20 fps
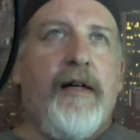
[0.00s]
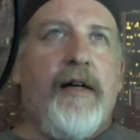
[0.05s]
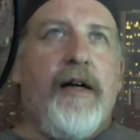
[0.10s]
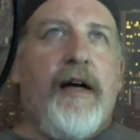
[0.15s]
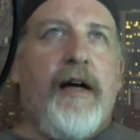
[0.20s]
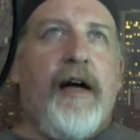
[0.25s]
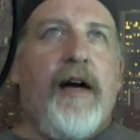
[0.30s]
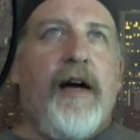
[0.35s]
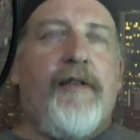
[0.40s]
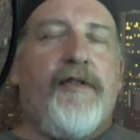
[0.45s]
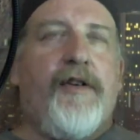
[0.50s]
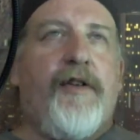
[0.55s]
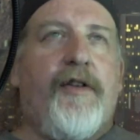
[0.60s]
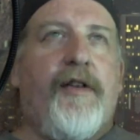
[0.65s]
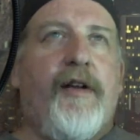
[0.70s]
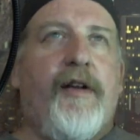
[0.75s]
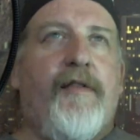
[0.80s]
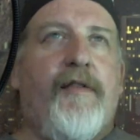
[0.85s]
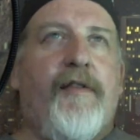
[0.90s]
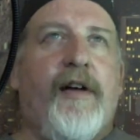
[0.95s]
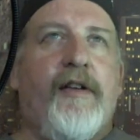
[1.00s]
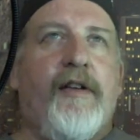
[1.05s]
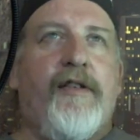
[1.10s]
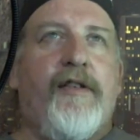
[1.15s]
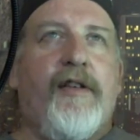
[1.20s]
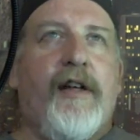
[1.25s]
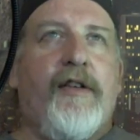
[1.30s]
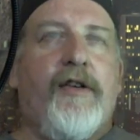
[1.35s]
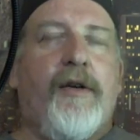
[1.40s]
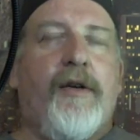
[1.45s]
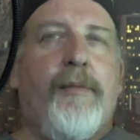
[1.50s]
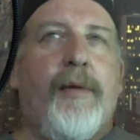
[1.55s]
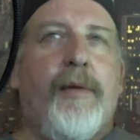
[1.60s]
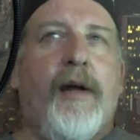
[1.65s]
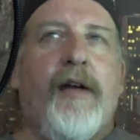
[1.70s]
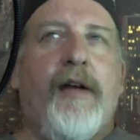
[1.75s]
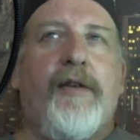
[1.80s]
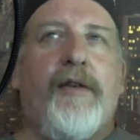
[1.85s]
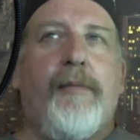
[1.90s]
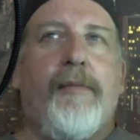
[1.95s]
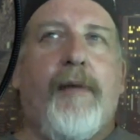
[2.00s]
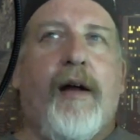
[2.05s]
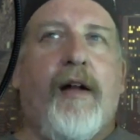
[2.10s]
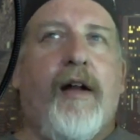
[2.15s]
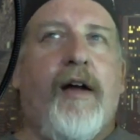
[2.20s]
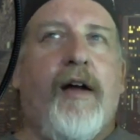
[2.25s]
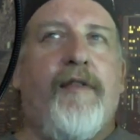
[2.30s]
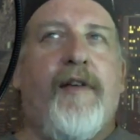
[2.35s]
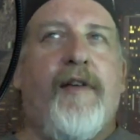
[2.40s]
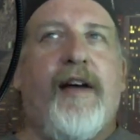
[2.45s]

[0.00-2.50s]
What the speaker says: the events that took place in my life.